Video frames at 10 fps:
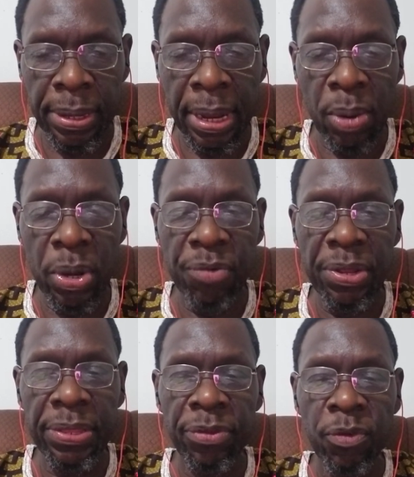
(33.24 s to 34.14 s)
And I want to
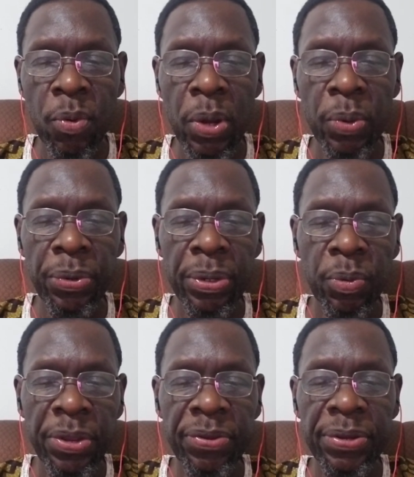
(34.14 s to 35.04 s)
read this quote,
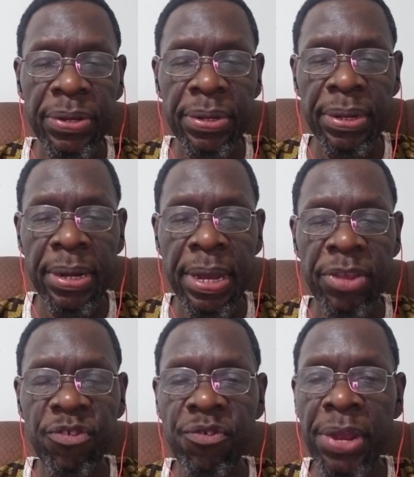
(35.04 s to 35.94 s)
which I
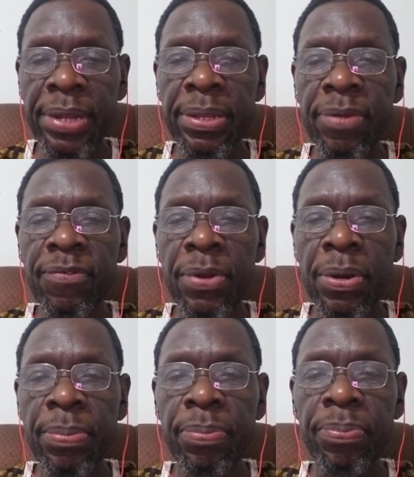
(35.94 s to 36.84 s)
extracted
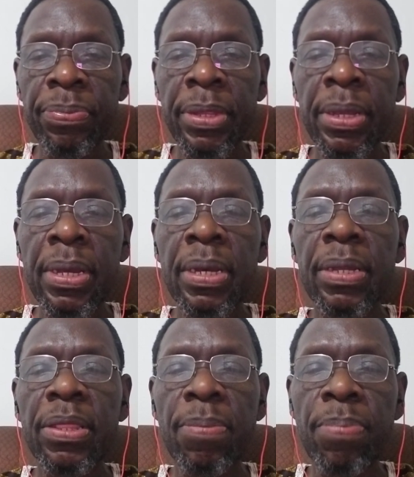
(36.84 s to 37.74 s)
from
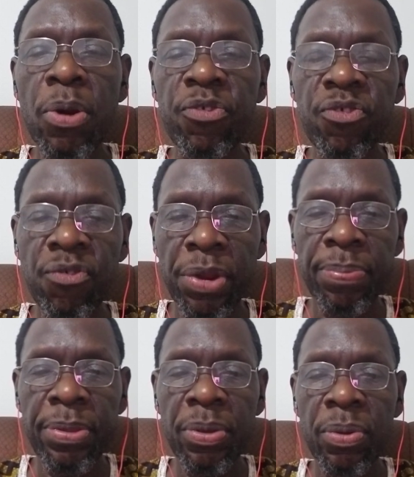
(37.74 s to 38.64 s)
the postscript